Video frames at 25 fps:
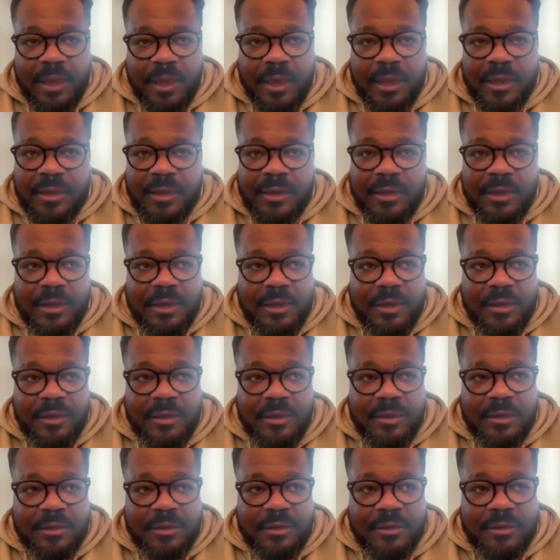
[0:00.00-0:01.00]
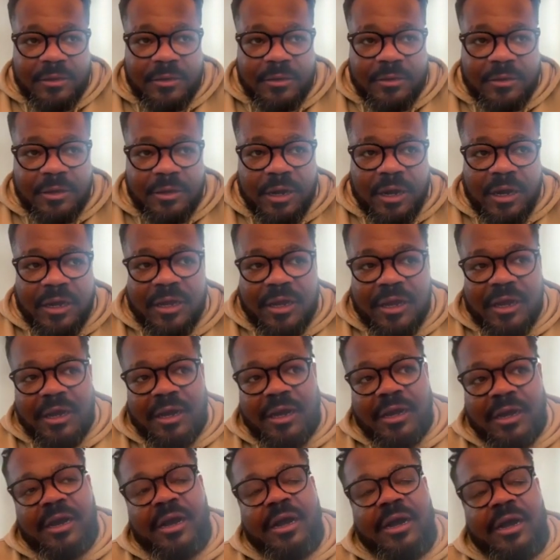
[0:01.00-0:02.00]
and I
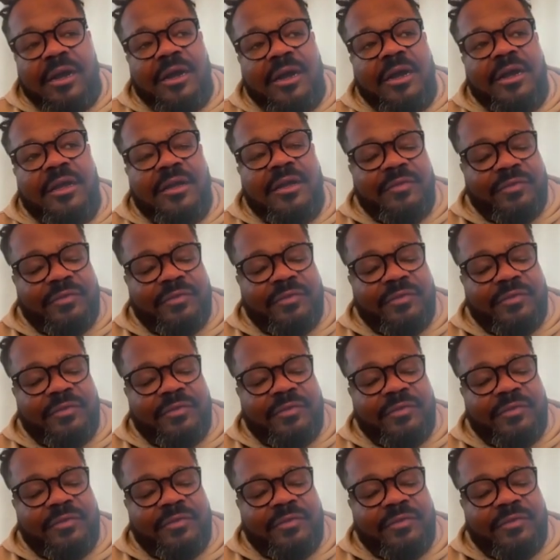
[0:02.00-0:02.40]
I,